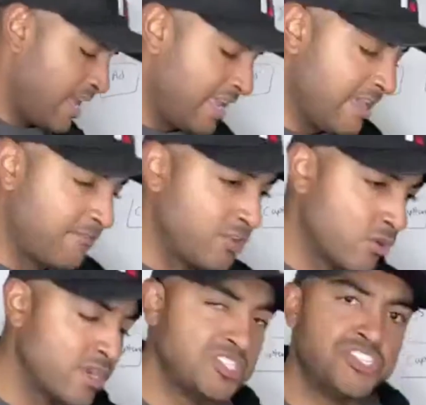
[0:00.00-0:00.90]
if you're
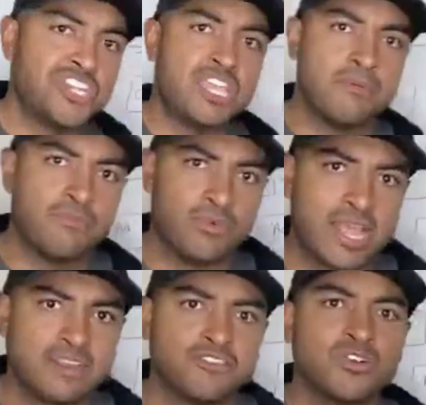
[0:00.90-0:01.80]
a gym, right?
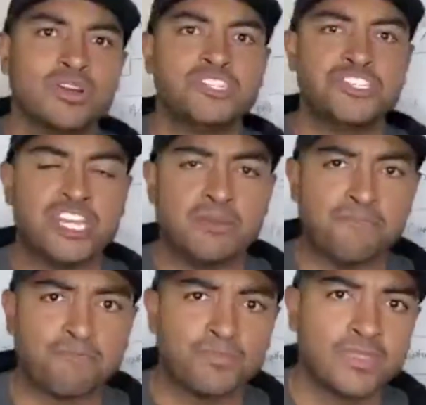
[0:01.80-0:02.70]
If you're a gym,
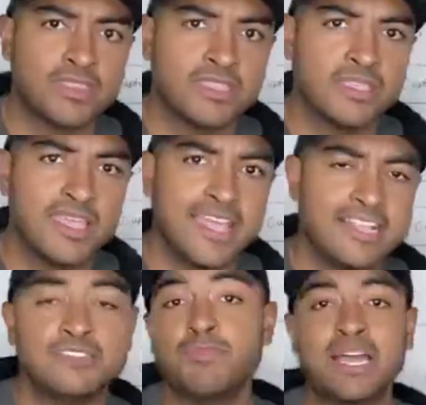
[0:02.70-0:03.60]

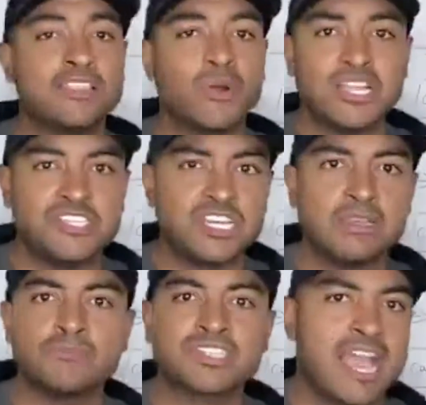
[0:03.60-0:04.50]
and by the way,
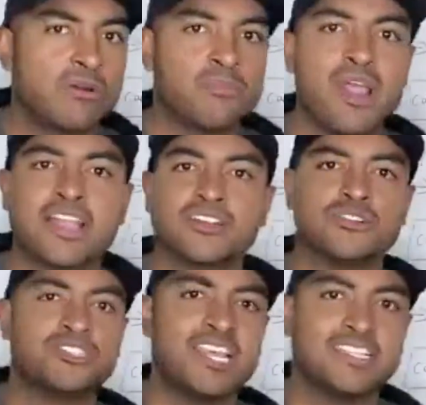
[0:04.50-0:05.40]
gyms,
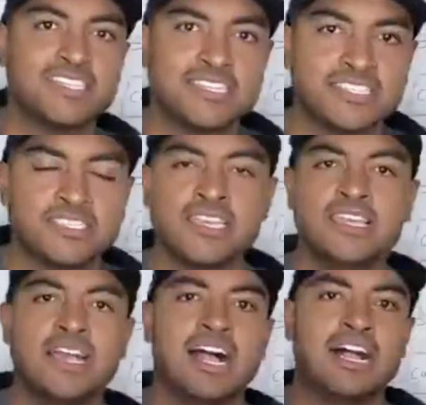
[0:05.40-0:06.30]
chiropractors, dentists,
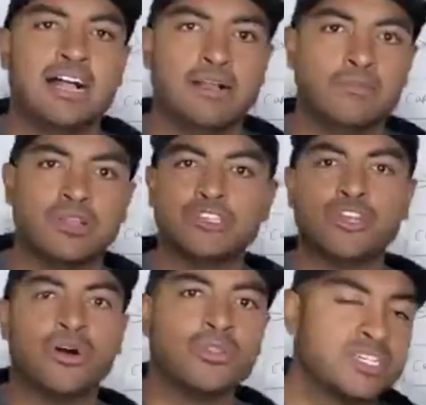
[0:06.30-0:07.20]

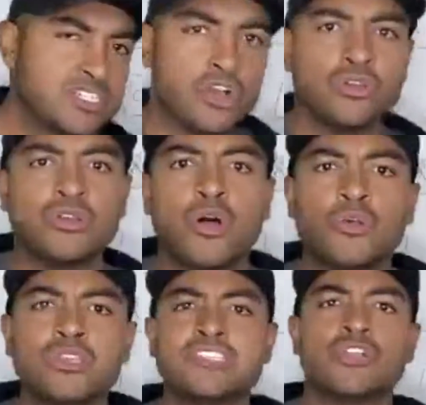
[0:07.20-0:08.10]
all these
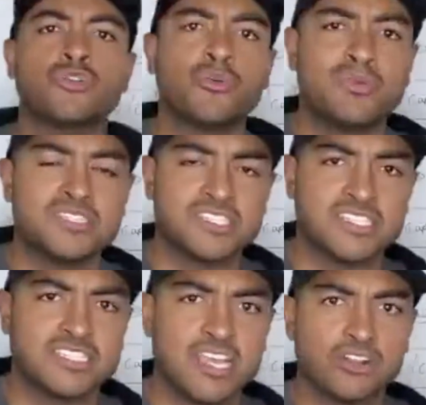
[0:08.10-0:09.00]
local
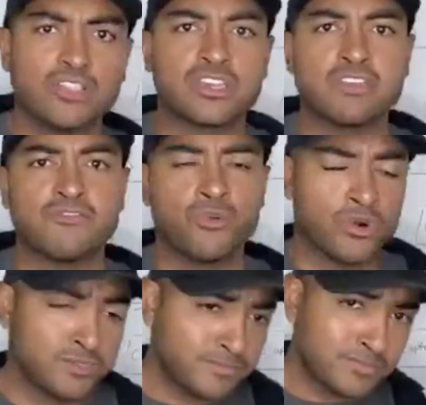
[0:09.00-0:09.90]
businesses that are looking
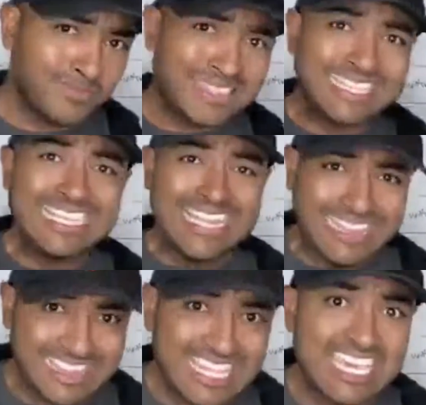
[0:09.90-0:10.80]
for
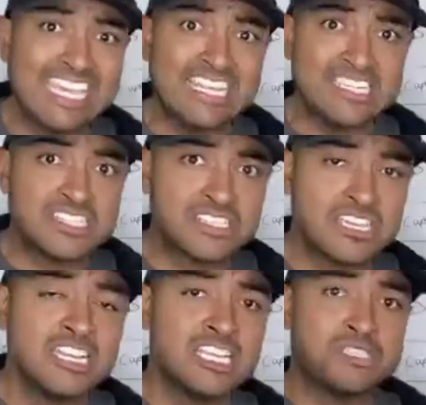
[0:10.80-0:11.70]
leads,
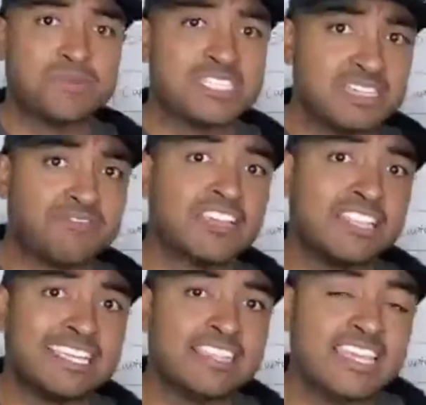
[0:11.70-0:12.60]

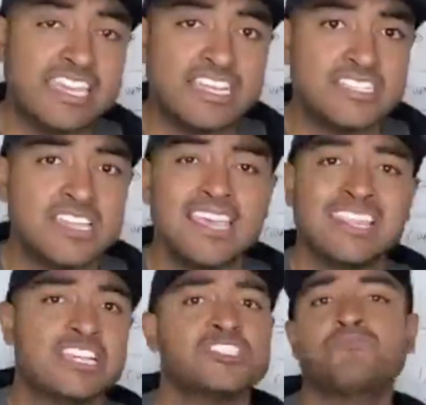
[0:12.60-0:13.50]
specifically leads,
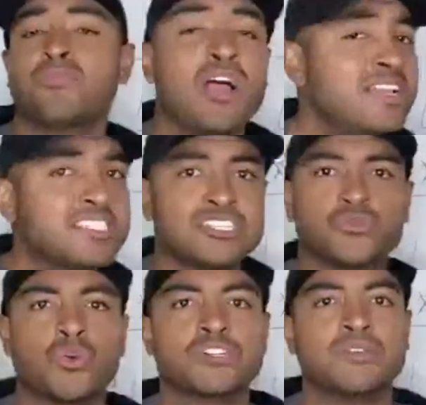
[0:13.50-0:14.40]
this process
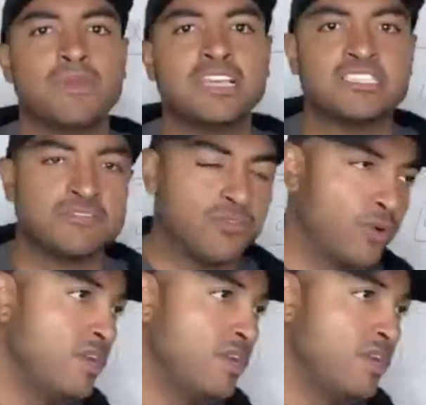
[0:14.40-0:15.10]
works amazing for.